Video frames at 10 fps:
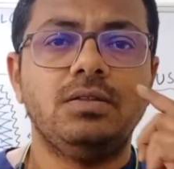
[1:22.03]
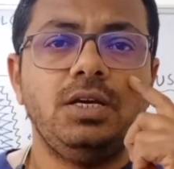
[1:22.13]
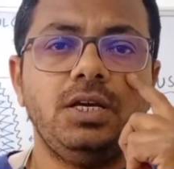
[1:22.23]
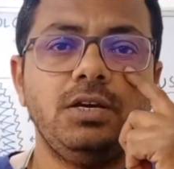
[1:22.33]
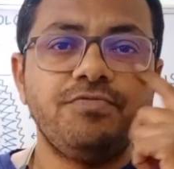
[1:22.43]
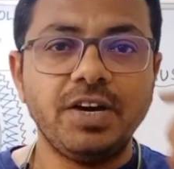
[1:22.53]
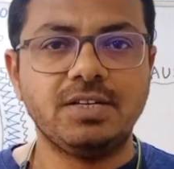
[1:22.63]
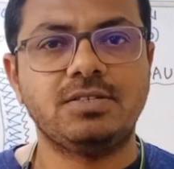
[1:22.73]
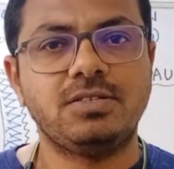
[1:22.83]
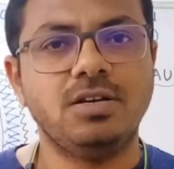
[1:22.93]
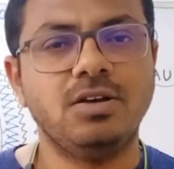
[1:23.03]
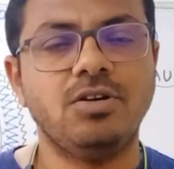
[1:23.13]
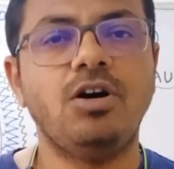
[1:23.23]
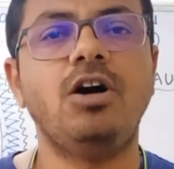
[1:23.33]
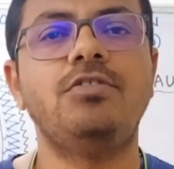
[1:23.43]
effects
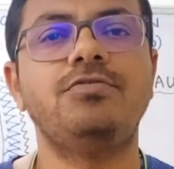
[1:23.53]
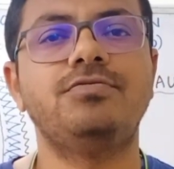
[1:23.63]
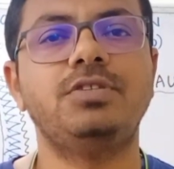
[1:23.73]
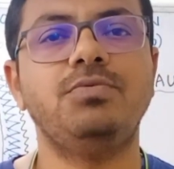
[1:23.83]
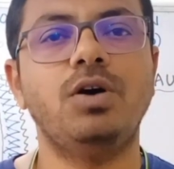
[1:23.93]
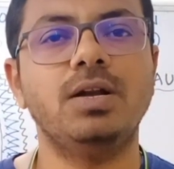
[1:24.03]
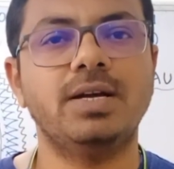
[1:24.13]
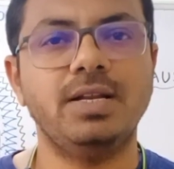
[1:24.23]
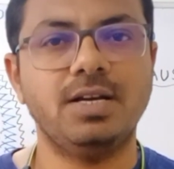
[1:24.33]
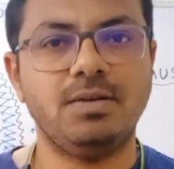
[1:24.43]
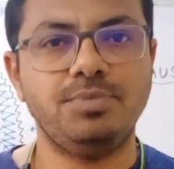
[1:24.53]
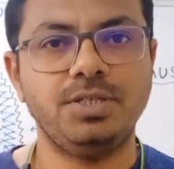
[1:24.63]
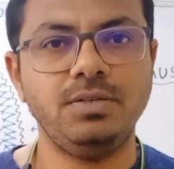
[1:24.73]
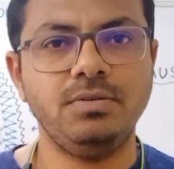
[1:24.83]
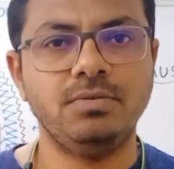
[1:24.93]
of the volcanic
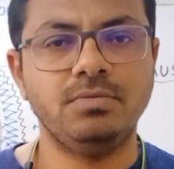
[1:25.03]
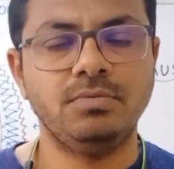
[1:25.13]
eruption.